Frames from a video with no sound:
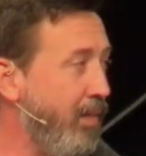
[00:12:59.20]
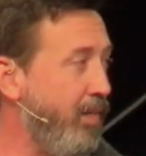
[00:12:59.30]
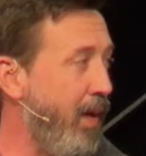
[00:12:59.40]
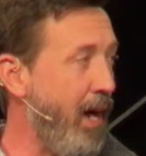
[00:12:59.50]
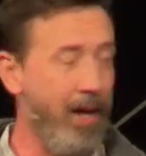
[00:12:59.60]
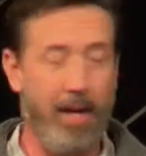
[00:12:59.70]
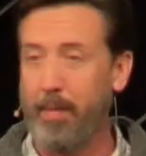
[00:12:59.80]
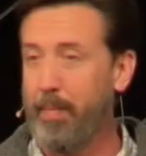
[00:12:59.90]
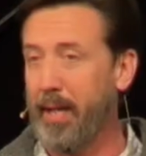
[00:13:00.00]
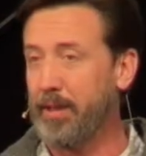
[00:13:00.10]
on fire, and
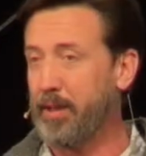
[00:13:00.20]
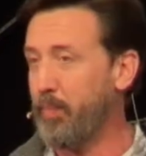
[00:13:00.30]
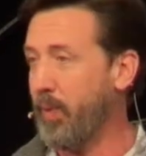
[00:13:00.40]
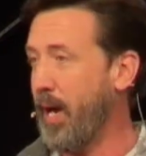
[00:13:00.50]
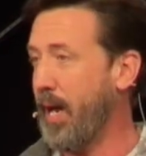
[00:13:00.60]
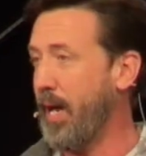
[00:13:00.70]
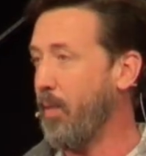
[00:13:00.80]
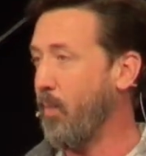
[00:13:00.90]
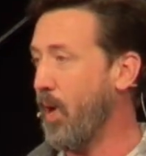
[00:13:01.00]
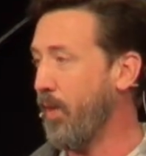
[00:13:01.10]
he begins to pray,
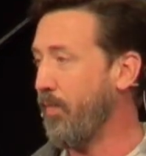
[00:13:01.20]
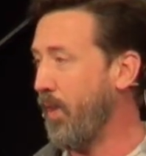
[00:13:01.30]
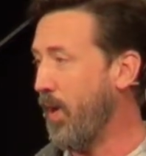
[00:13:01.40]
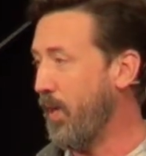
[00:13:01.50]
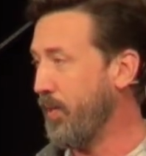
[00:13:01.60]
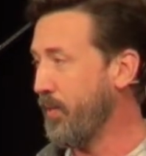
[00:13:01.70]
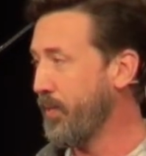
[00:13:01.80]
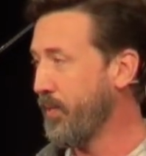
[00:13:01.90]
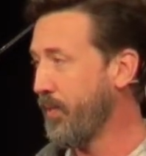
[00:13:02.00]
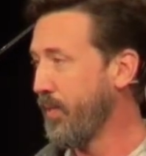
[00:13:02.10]
and water falls.